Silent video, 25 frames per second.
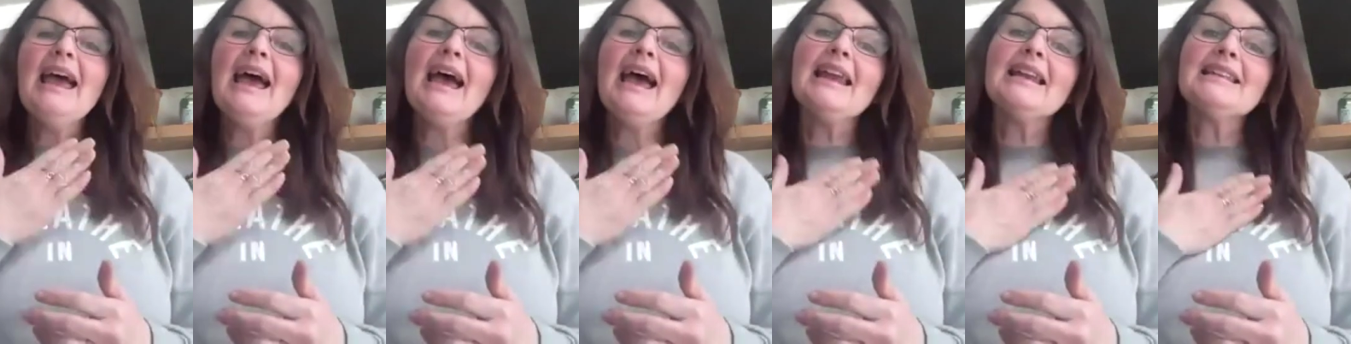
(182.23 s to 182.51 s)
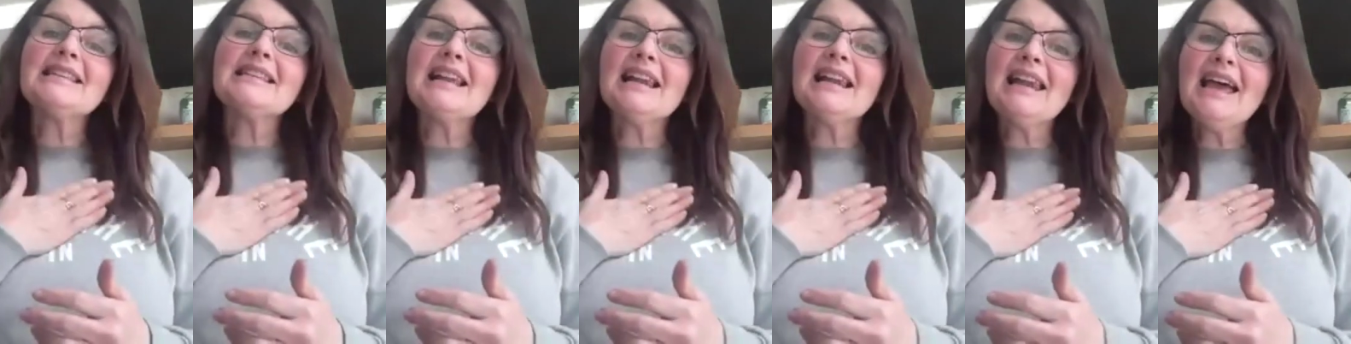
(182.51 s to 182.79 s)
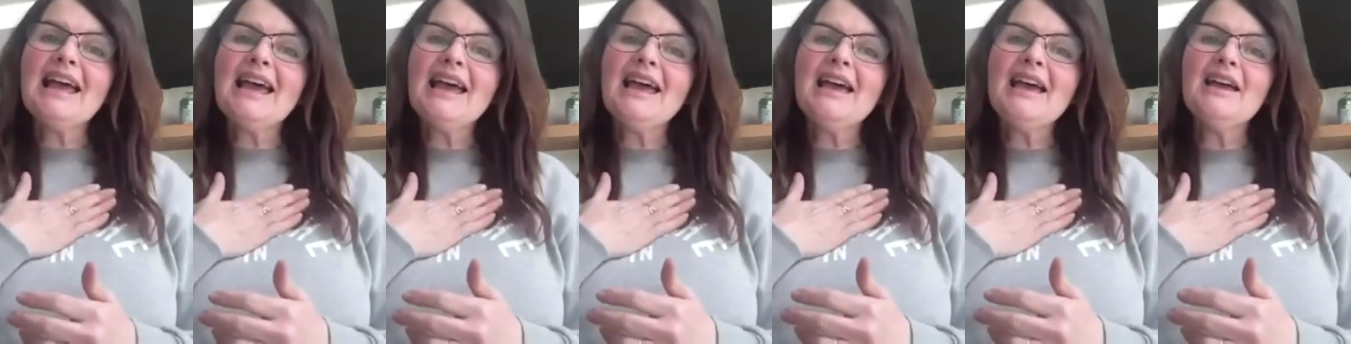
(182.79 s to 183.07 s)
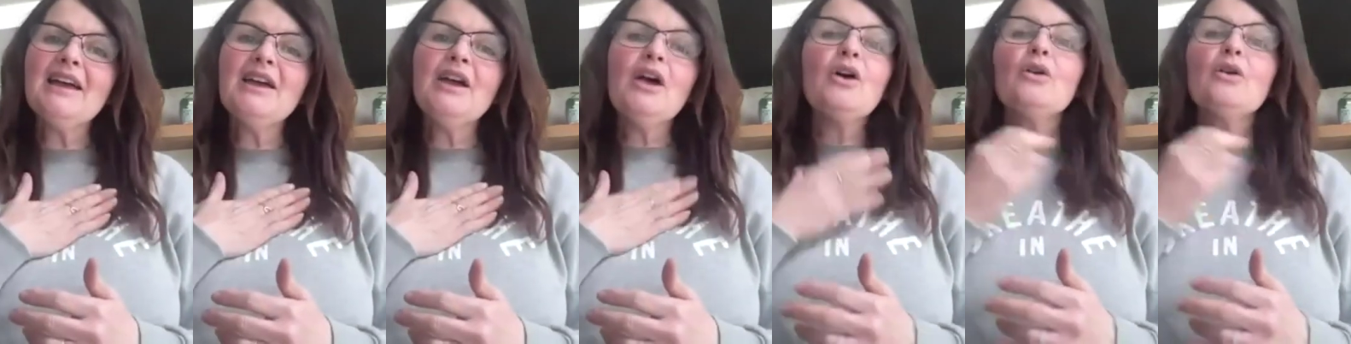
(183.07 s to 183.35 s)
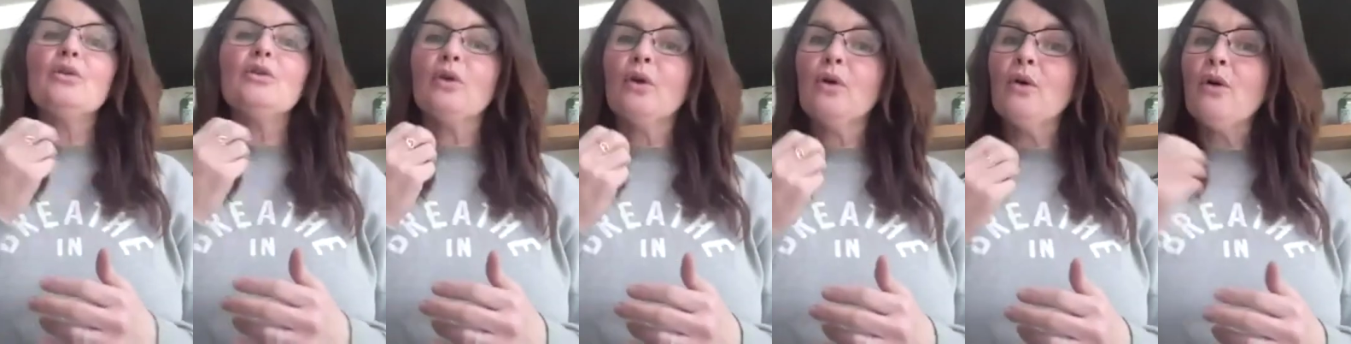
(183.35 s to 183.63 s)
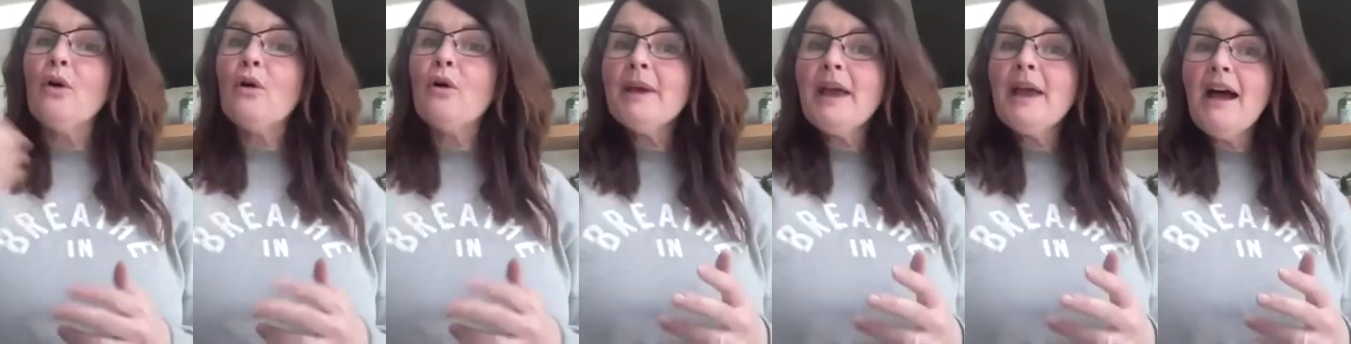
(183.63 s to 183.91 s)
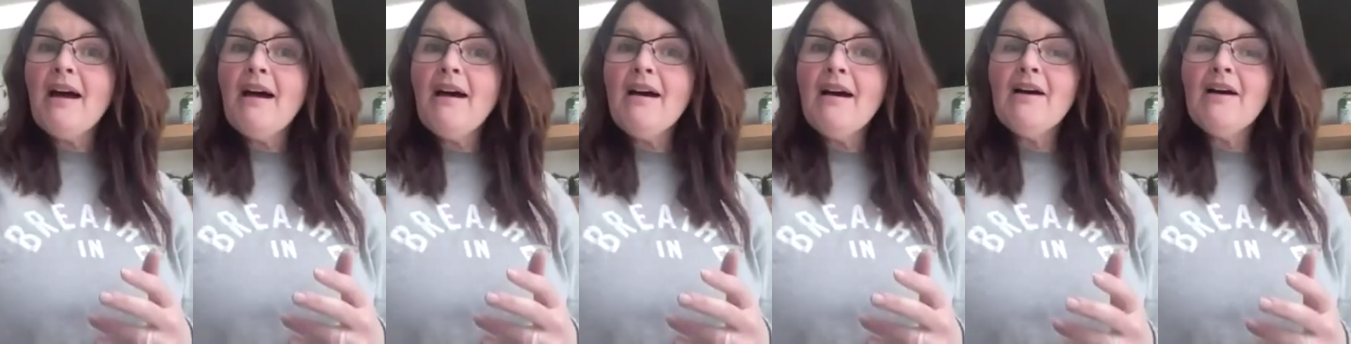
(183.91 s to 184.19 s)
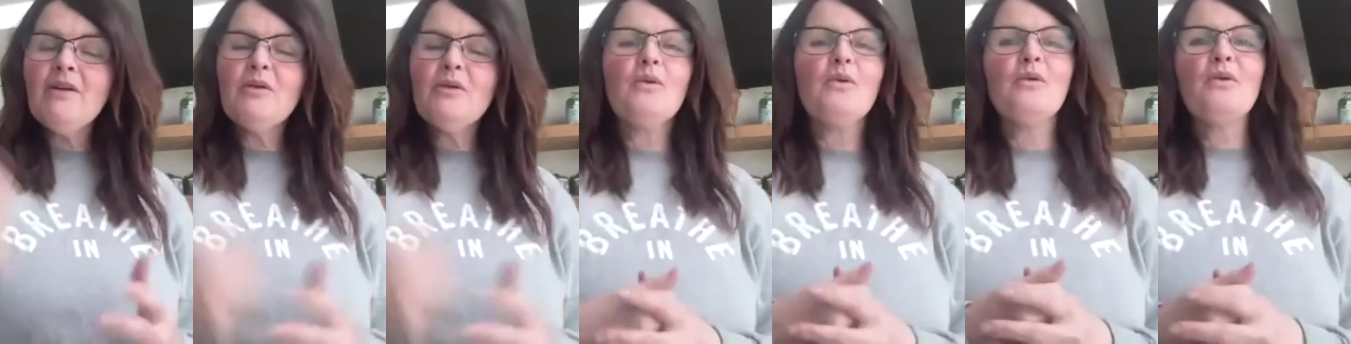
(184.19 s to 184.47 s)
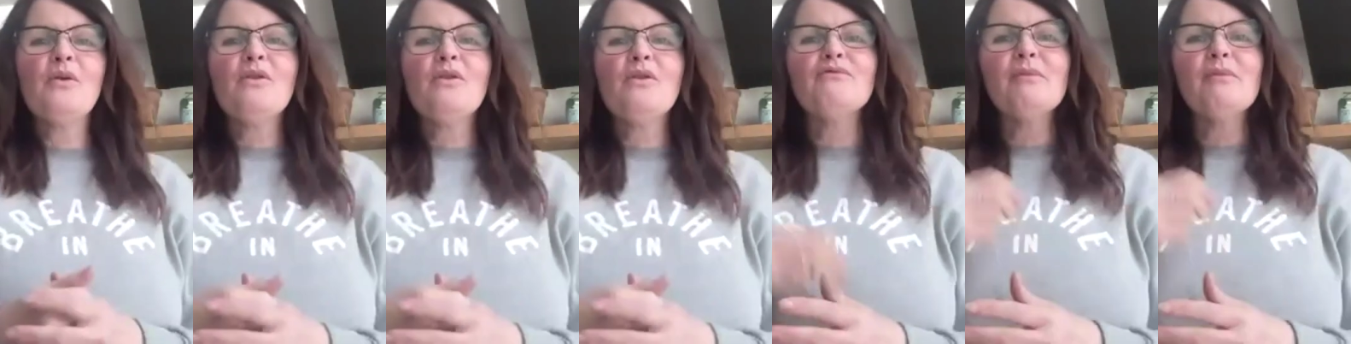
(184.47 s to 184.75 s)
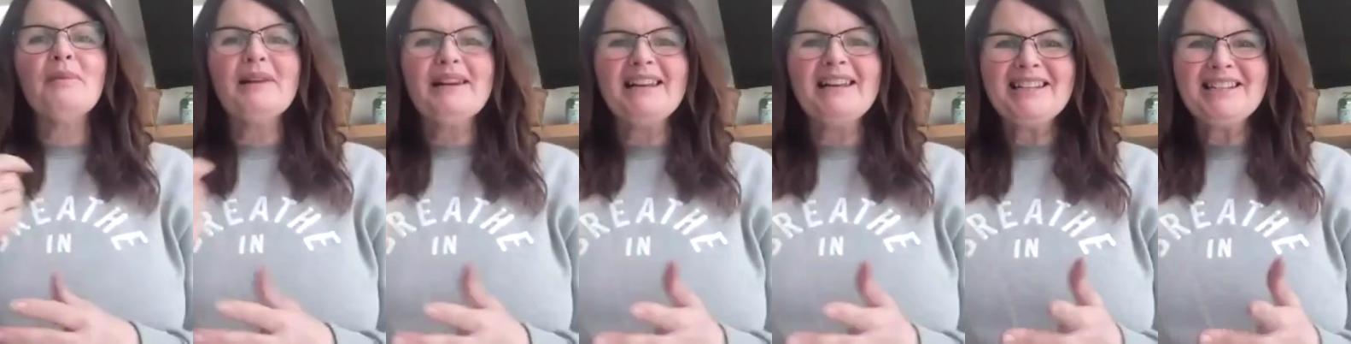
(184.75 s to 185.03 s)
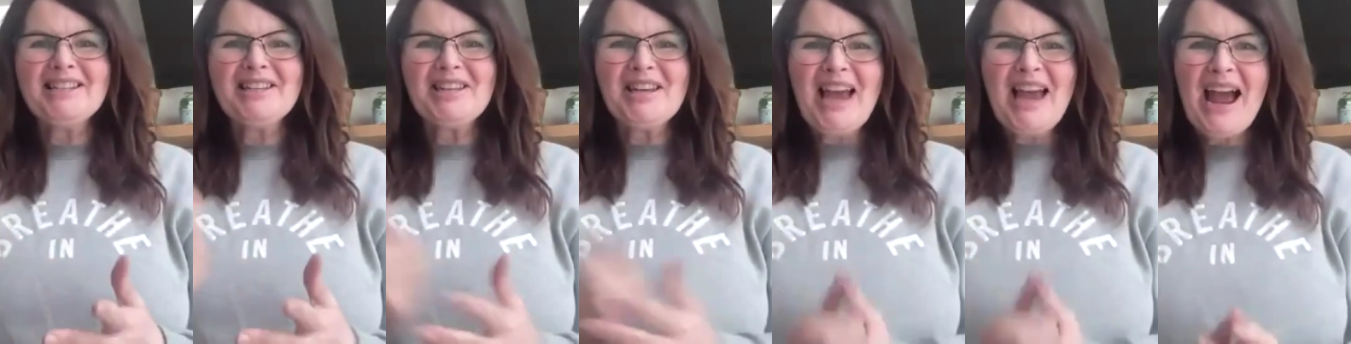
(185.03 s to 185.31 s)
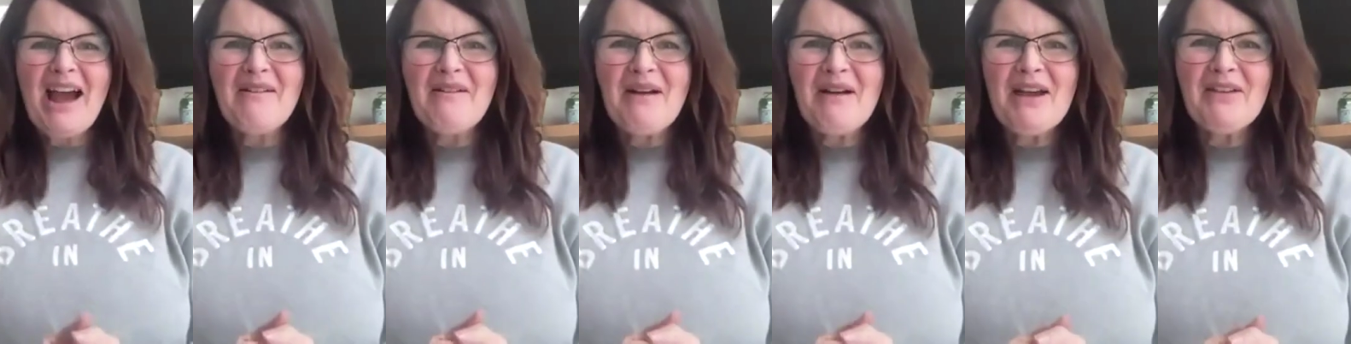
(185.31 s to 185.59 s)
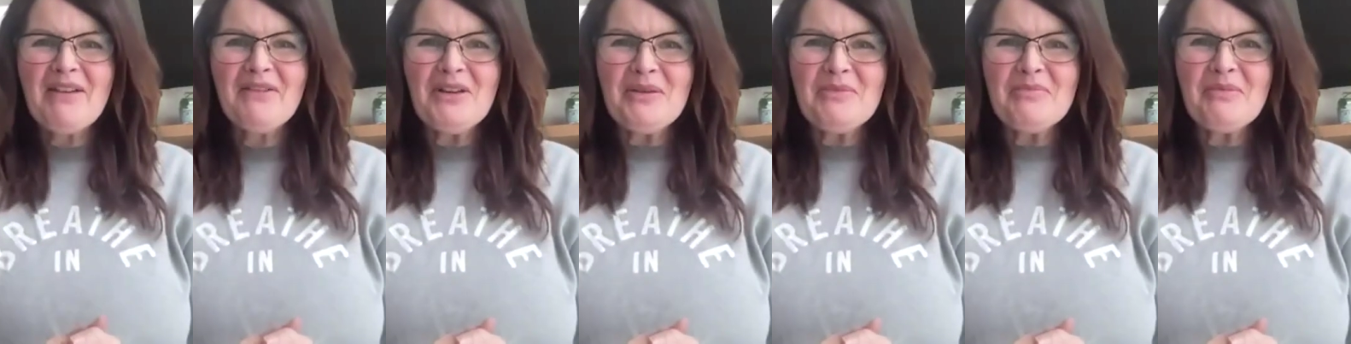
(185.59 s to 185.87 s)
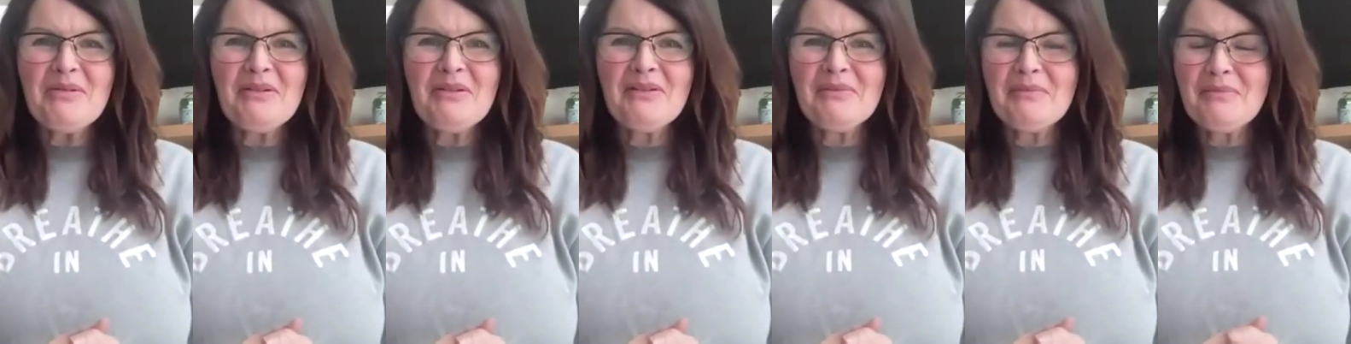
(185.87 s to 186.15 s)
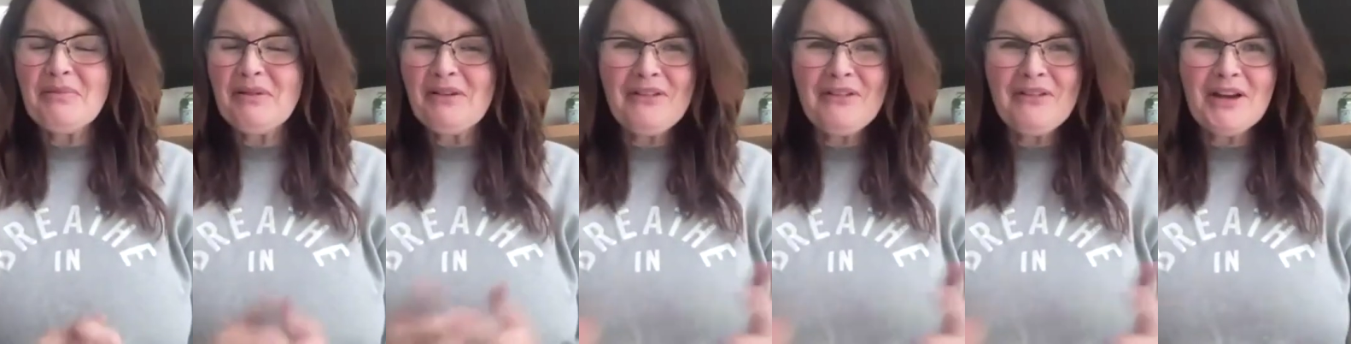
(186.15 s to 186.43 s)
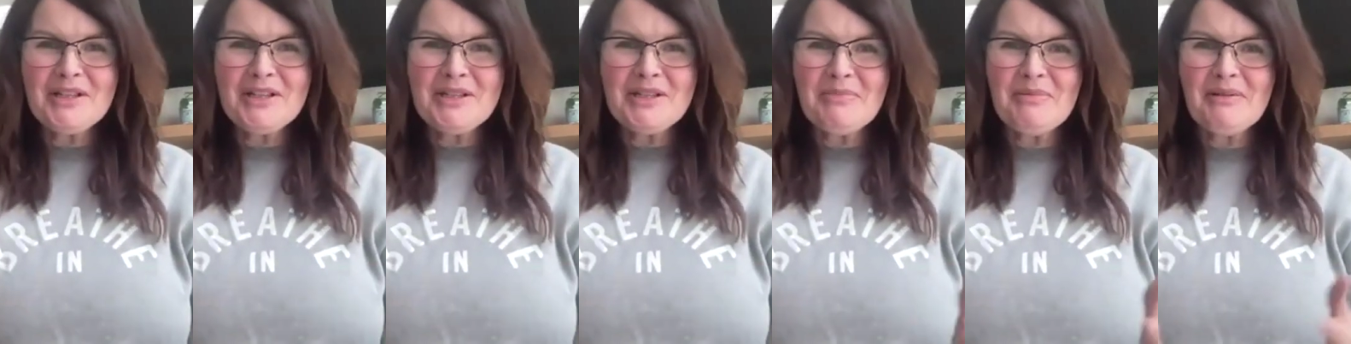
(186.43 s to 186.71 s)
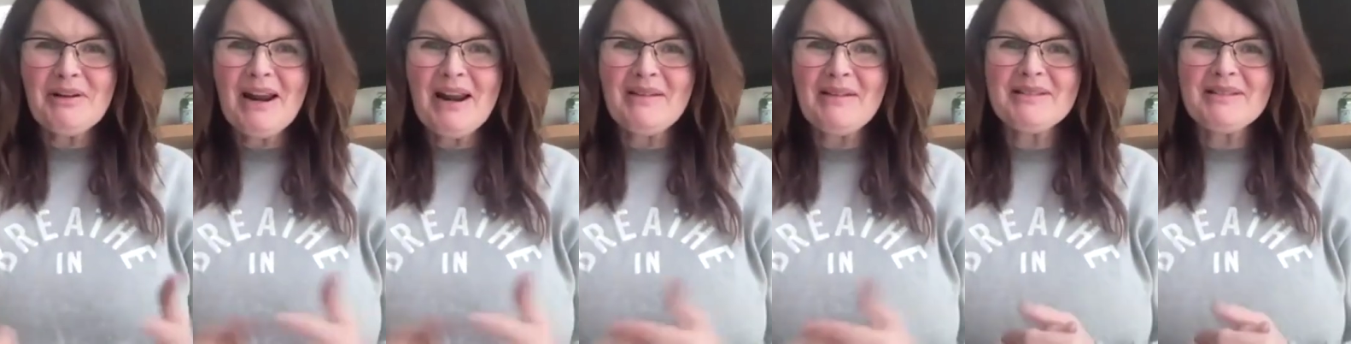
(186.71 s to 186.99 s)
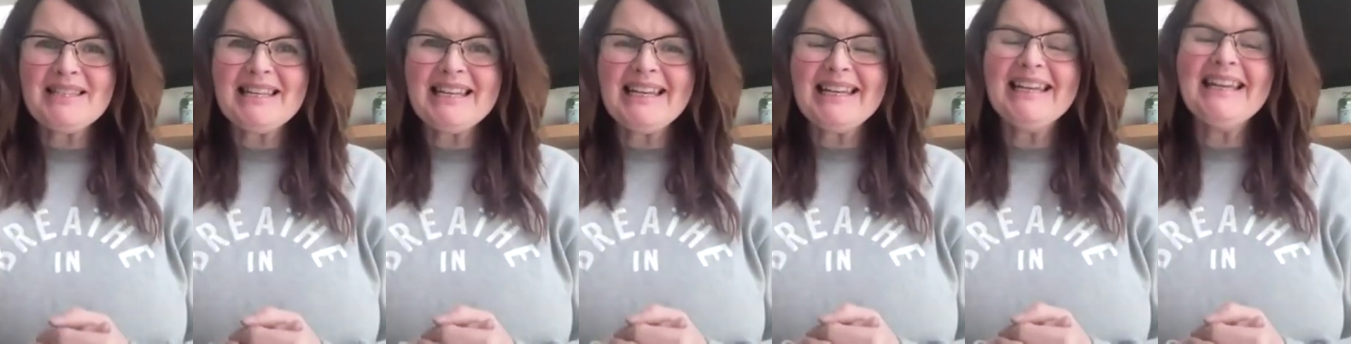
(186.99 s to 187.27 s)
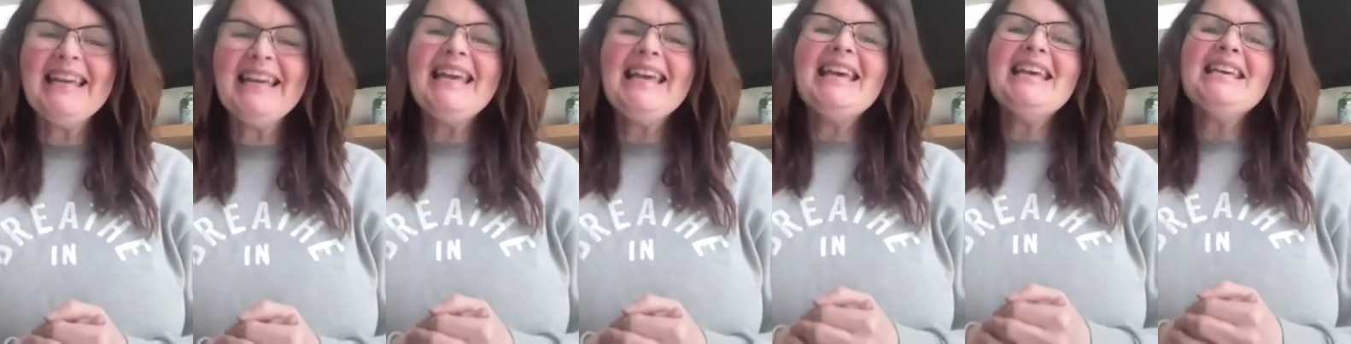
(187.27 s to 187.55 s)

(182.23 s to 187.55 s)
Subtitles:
and it's Claire Robillard or Rebillard, however you prefer to pronounce it.